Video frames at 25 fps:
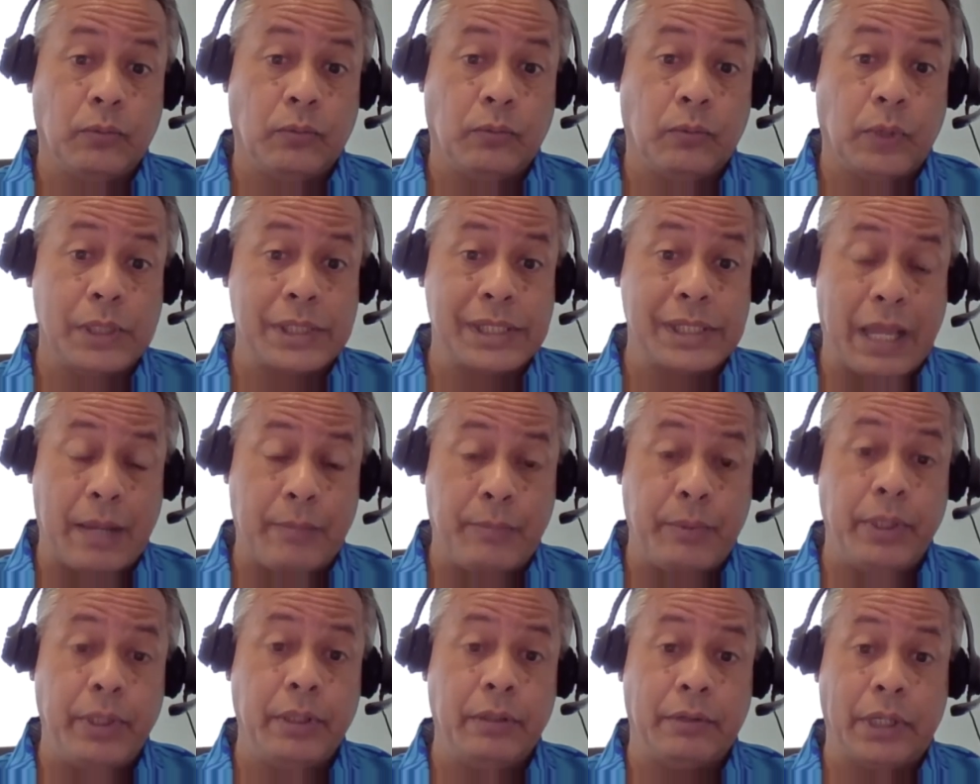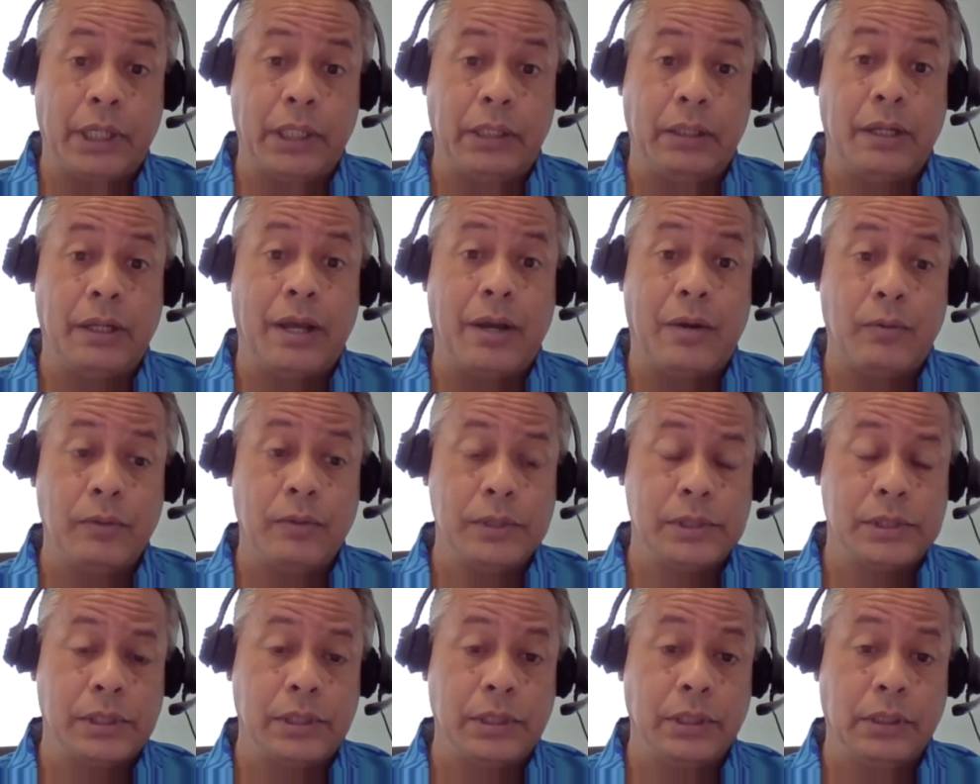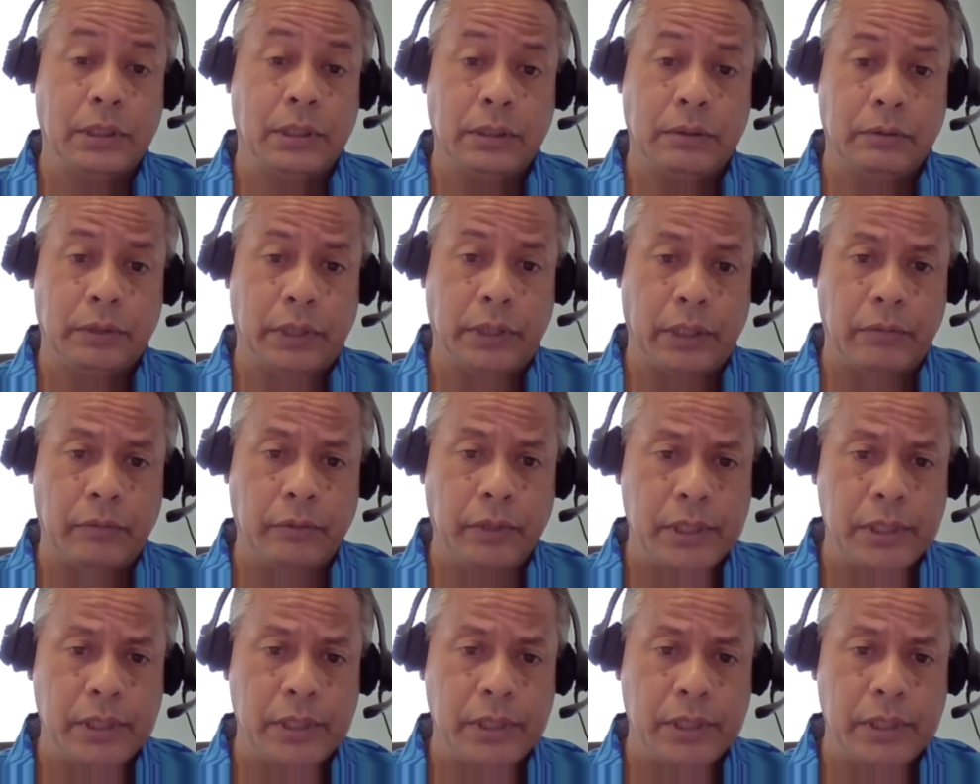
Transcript: what's happening right now is they're they're